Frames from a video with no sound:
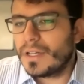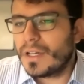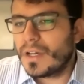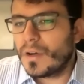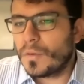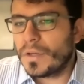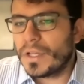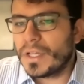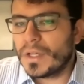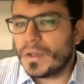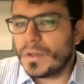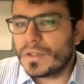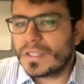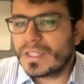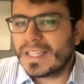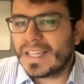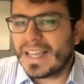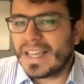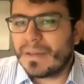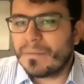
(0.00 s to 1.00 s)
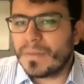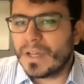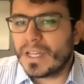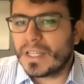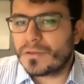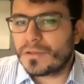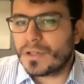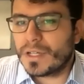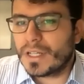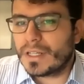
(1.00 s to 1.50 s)
we use a
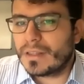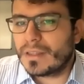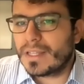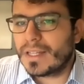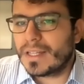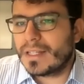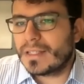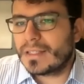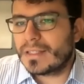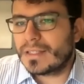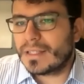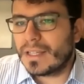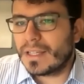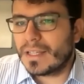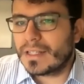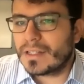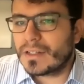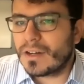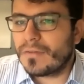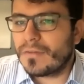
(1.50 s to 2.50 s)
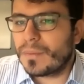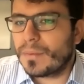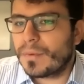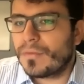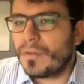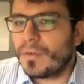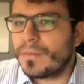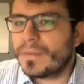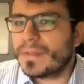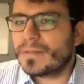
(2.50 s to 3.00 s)
metric that is a traffic
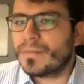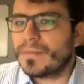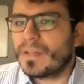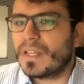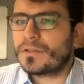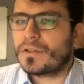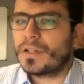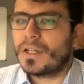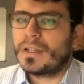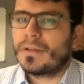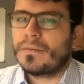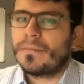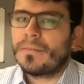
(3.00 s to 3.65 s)
performance metric